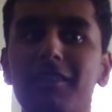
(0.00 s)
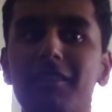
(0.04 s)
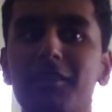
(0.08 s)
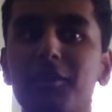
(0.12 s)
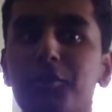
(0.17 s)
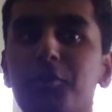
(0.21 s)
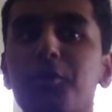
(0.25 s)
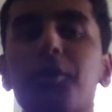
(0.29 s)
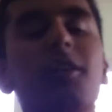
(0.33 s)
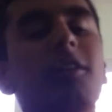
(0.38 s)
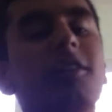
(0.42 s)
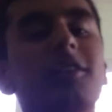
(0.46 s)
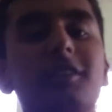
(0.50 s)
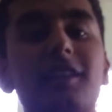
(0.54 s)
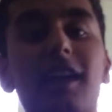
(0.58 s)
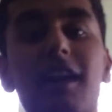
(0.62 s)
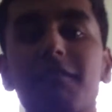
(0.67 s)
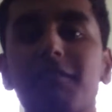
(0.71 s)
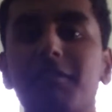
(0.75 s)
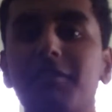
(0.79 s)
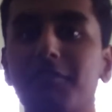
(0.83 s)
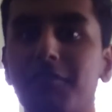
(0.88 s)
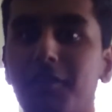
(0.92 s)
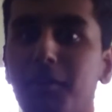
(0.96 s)
the trailer is
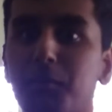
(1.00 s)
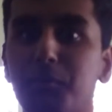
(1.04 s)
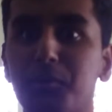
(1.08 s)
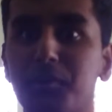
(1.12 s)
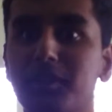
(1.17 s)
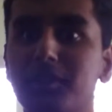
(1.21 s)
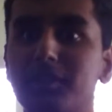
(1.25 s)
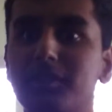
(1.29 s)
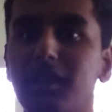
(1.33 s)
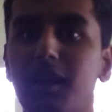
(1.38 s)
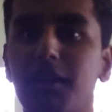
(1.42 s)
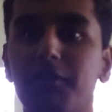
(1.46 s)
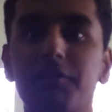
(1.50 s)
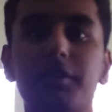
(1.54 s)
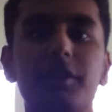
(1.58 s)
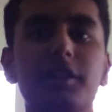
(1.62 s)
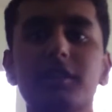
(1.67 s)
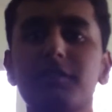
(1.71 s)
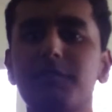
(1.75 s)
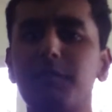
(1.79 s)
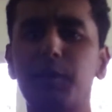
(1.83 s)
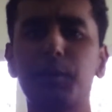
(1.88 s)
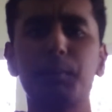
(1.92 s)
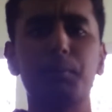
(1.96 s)
having fun with itself,
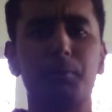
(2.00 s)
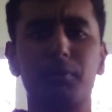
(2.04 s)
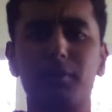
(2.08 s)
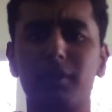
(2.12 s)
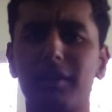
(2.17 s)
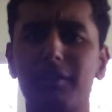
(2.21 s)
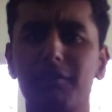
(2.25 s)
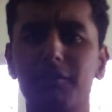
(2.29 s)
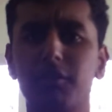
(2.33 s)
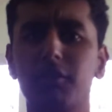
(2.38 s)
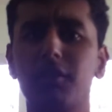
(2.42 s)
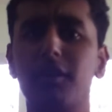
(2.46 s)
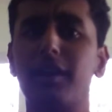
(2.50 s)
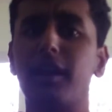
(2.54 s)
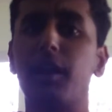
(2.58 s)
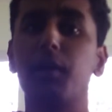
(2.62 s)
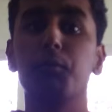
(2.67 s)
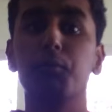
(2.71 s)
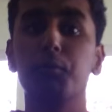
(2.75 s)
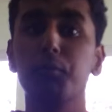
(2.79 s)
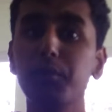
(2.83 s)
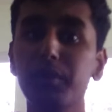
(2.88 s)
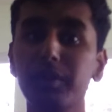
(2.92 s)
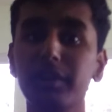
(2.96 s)
and it's very playful, and
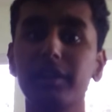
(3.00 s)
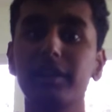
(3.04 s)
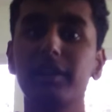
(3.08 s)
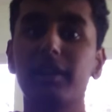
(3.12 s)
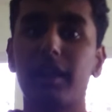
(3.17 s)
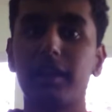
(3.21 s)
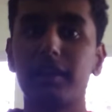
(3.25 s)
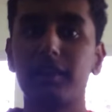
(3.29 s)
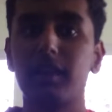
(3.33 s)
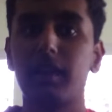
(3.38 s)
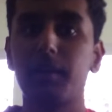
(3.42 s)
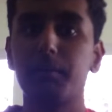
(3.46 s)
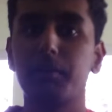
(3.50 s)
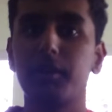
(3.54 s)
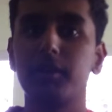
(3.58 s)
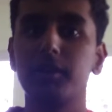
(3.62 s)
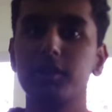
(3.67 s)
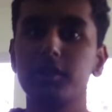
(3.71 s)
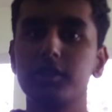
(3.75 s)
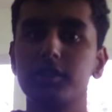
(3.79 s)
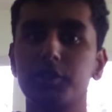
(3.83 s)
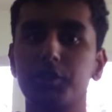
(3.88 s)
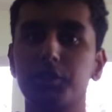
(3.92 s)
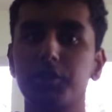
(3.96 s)
I really like that
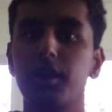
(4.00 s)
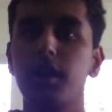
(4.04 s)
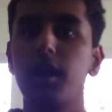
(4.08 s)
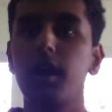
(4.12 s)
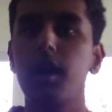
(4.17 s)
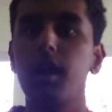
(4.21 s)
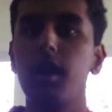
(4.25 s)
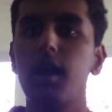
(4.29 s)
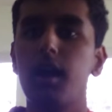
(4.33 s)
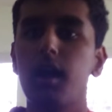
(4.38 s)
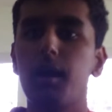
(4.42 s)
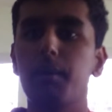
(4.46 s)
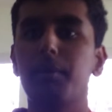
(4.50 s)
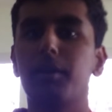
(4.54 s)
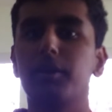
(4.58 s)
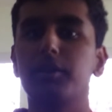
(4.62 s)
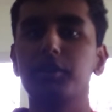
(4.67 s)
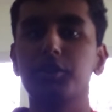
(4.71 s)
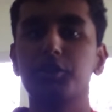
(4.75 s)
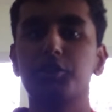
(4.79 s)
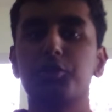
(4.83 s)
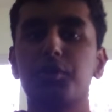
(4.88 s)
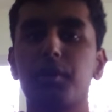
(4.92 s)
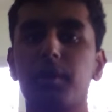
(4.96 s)

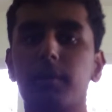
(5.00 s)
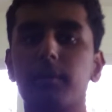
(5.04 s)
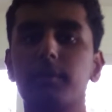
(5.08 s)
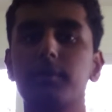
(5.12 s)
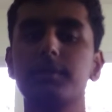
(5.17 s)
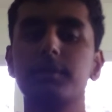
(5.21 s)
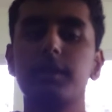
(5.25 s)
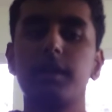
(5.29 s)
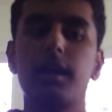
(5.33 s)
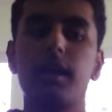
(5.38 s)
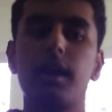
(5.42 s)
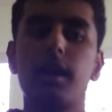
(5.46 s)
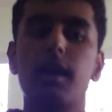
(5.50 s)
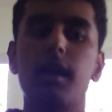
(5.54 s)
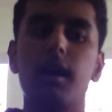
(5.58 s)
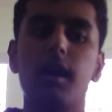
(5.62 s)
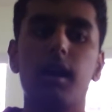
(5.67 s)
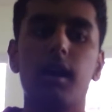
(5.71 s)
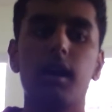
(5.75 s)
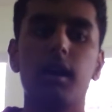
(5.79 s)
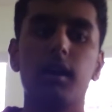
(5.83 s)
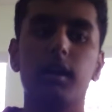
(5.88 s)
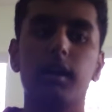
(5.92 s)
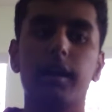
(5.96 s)
about these trailers.
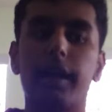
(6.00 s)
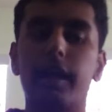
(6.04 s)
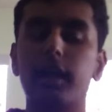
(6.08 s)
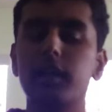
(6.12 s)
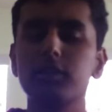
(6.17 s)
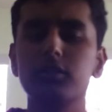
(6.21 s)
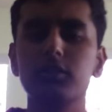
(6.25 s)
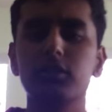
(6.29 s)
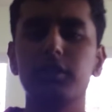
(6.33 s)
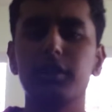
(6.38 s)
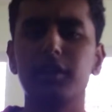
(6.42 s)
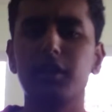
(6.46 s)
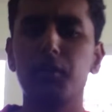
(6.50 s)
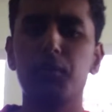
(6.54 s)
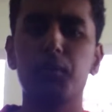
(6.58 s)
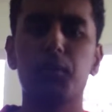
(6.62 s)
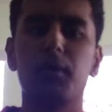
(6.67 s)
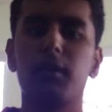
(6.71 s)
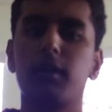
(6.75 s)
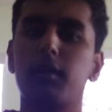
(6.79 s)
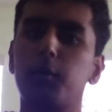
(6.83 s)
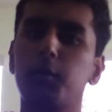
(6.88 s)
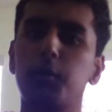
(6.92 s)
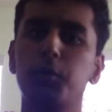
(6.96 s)
Ansel
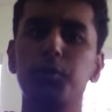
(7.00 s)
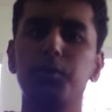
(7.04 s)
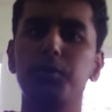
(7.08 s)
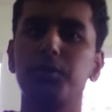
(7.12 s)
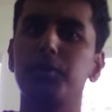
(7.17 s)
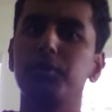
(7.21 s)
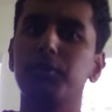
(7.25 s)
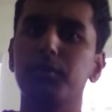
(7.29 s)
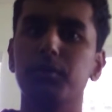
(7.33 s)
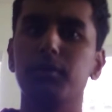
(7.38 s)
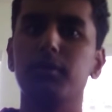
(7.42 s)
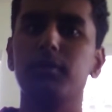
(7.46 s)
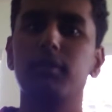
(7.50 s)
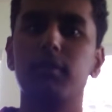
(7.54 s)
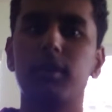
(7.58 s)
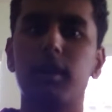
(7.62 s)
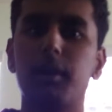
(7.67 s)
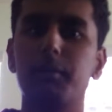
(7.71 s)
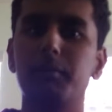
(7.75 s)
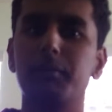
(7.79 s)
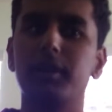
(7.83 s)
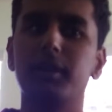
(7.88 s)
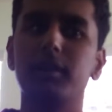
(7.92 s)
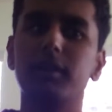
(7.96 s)
Elgort, who knew?
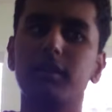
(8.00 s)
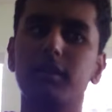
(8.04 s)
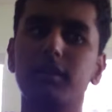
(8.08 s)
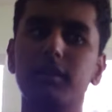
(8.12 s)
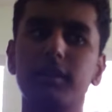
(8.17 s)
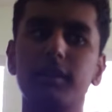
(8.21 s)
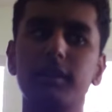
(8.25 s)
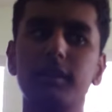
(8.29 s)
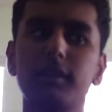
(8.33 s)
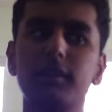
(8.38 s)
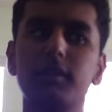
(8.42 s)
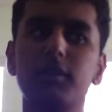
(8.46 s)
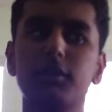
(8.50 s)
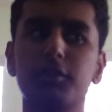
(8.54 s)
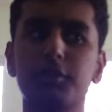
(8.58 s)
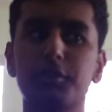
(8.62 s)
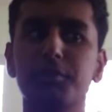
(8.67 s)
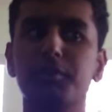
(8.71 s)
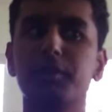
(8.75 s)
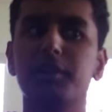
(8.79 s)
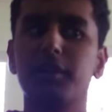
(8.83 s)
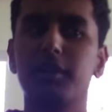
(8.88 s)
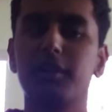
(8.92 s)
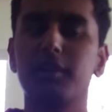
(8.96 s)
I mean, he
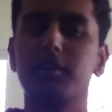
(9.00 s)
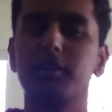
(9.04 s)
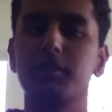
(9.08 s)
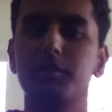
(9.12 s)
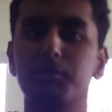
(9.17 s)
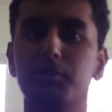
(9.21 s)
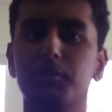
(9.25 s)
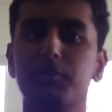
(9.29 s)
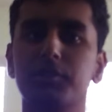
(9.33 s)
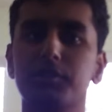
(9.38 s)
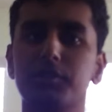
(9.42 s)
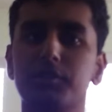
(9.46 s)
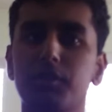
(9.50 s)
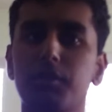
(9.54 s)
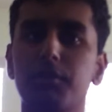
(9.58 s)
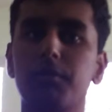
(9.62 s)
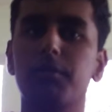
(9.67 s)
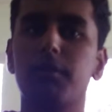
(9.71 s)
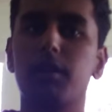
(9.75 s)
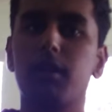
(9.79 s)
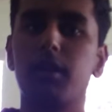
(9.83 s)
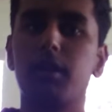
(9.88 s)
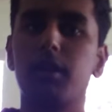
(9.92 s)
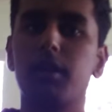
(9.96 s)
looks really good in this movie
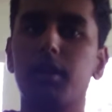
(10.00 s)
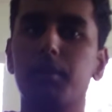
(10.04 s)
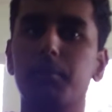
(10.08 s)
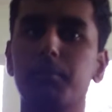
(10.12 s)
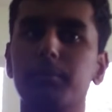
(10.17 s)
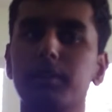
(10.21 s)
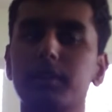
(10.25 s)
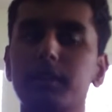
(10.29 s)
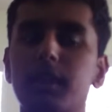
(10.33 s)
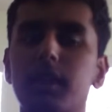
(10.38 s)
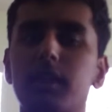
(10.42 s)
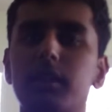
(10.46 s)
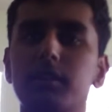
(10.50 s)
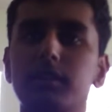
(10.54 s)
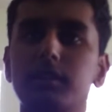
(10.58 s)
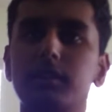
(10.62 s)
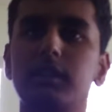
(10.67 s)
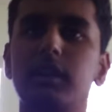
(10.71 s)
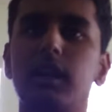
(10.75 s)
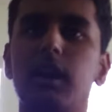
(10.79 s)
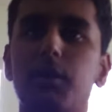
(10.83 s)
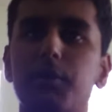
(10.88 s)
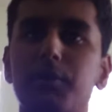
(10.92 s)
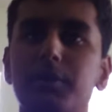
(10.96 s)
so far, and I'm excited
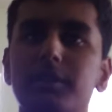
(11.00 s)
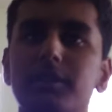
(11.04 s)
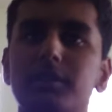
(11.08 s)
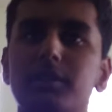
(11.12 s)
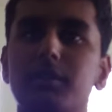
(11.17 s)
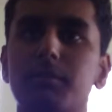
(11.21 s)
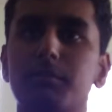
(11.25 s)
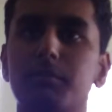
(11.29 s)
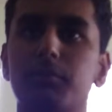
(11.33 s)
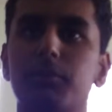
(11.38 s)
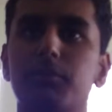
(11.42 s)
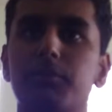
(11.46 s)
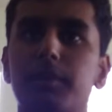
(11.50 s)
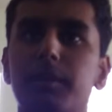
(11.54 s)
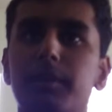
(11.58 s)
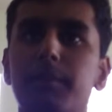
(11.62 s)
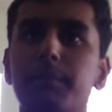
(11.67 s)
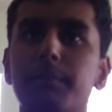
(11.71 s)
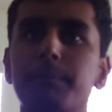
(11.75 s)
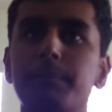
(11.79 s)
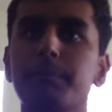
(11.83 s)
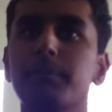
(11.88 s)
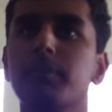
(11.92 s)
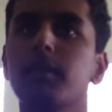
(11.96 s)
to see how he is in the
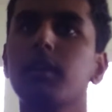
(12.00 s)
movie.